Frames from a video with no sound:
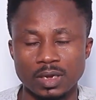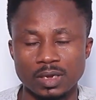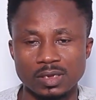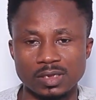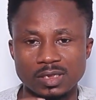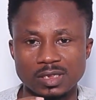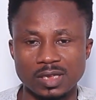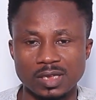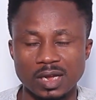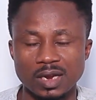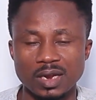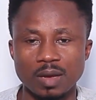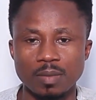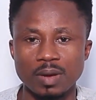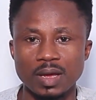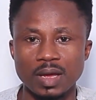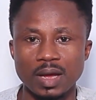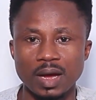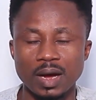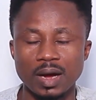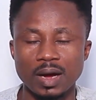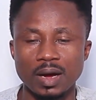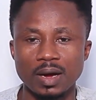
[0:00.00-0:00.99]
Say, you may
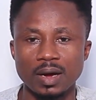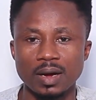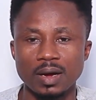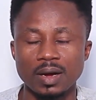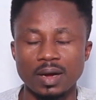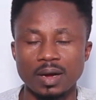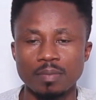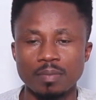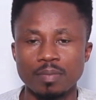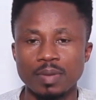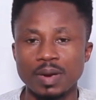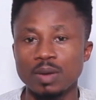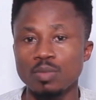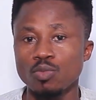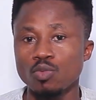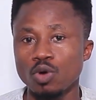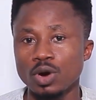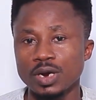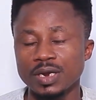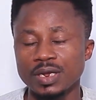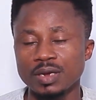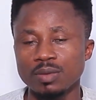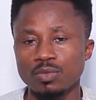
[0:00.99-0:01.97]
be a
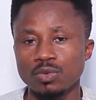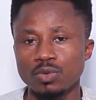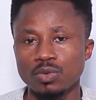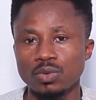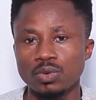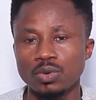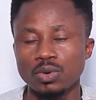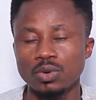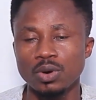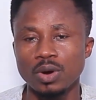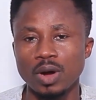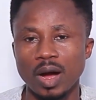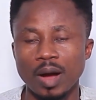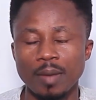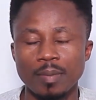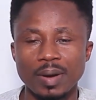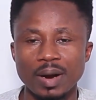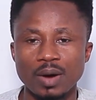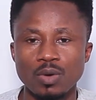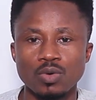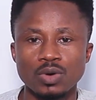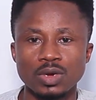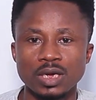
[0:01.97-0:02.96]
more dim, a
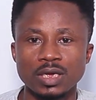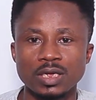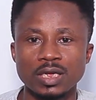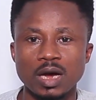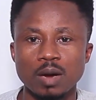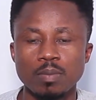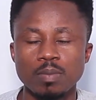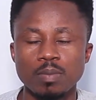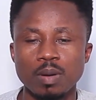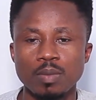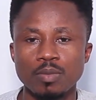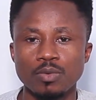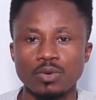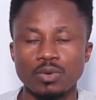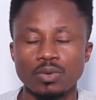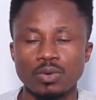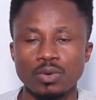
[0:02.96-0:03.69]
brown here, a woman.